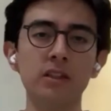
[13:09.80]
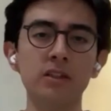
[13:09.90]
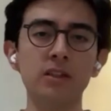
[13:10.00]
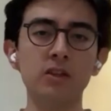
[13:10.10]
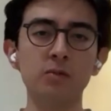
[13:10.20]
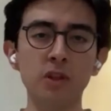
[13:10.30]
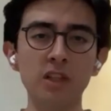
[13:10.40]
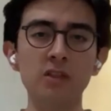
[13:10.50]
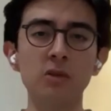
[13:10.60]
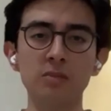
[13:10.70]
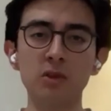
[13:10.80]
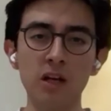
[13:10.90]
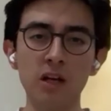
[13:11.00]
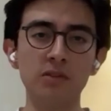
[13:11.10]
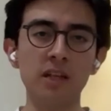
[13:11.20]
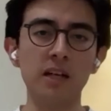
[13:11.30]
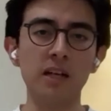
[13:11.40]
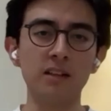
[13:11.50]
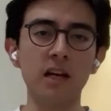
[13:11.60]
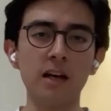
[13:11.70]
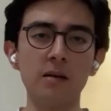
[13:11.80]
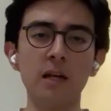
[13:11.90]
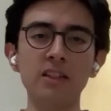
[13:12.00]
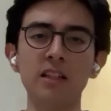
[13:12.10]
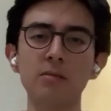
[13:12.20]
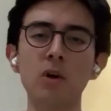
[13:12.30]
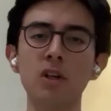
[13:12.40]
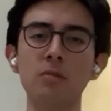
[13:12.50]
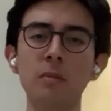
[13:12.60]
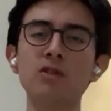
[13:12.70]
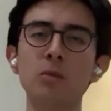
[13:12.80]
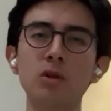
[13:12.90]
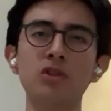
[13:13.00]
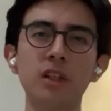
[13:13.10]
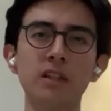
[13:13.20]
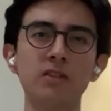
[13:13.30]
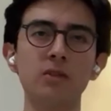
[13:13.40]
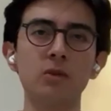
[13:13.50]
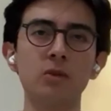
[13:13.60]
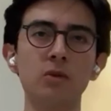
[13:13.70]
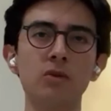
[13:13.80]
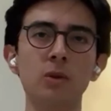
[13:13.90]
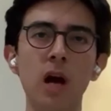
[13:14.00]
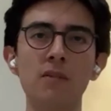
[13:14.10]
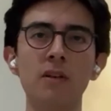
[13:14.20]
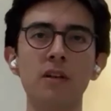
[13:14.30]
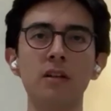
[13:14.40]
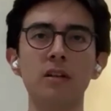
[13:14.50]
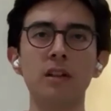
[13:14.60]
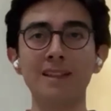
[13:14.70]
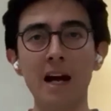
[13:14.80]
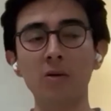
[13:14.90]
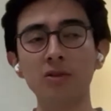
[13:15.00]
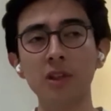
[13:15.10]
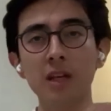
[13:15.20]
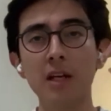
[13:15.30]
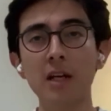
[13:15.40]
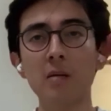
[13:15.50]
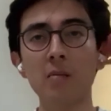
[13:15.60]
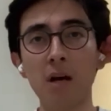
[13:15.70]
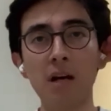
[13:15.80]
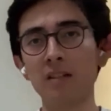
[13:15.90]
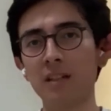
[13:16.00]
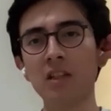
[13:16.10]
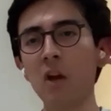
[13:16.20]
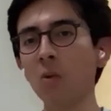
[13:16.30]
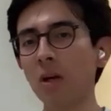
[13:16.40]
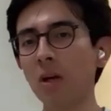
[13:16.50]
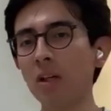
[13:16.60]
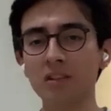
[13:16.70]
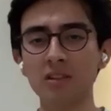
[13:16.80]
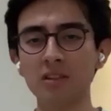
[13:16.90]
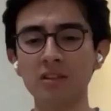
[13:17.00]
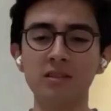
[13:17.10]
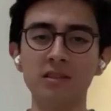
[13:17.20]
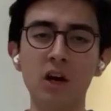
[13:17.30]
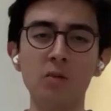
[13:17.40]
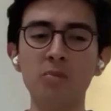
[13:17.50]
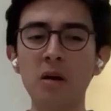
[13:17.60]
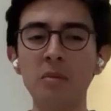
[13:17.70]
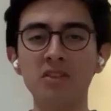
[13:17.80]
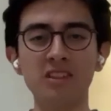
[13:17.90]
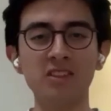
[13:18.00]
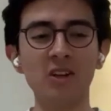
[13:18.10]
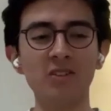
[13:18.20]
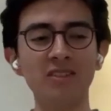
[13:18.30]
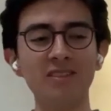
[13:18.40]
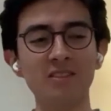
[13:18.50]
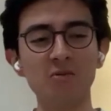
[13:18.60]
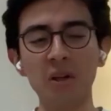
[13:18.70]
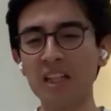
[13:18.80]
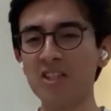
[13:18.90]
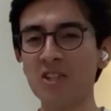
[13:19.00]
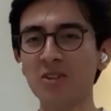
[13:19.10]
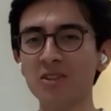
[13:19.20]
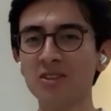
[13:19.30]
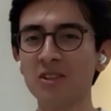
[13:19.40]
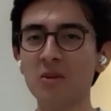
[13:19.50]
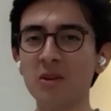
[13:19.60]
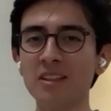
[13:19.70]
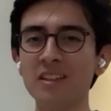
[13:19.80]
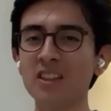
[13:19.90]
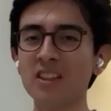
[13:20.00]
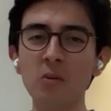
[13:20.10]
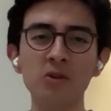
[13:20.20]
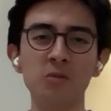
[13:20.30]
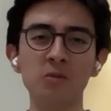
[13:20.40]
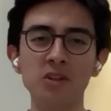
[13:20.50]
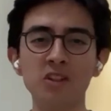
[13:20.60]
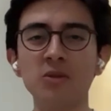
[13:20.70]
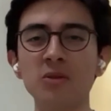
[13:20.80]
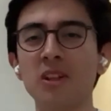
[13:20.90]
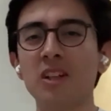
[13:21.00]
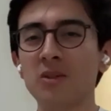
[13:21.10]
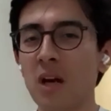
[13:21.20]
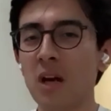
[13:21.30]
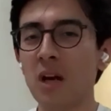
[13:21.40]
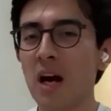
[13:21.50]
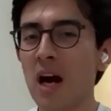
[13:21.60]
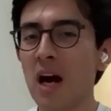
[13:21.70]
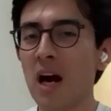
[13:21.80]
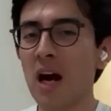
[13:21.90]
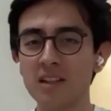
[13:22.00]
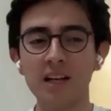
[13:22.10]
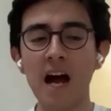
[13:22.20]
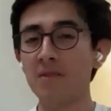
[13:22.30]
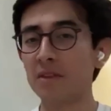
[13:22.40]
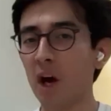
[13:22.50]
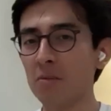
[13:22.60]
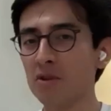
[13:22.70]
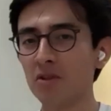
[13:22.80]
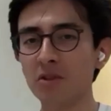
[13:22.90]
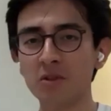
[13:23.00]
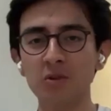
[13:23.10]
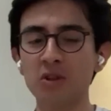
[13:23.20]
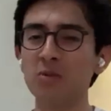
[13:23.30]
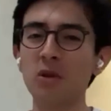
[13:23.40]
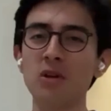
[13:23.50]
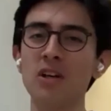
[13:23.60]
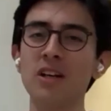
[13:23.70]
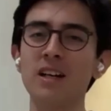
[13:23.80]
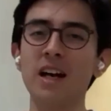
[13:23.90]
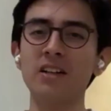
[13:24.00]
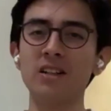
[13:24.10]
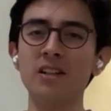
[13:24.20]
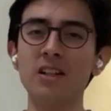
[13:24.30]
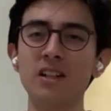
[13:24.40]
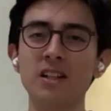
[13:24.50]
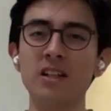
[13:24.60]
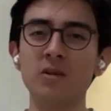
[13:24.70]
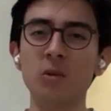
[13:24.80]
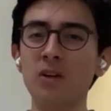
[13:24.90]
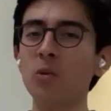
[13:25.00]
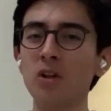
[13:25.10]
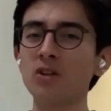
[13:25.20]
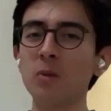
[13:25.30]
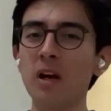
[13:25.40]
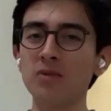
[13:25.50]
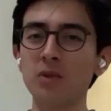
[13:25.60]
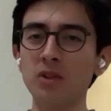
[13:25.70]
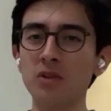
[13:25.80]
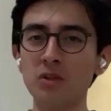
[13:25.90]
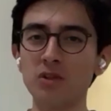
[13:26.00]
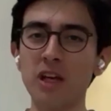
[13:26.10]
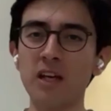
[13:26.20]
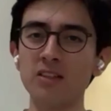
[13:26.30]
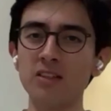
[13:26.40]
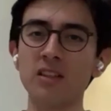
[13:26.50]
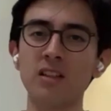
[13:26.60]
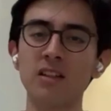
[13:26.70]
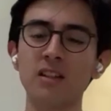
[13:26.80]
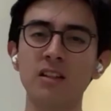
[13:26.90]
Is it's pretty easy to keep track of that. And I, I think it more makes more sense to to have it in-house. But always, uh, on-premise is not religion. So it, it's always better to to have either a hybrid option or to explore either what works best for your use case.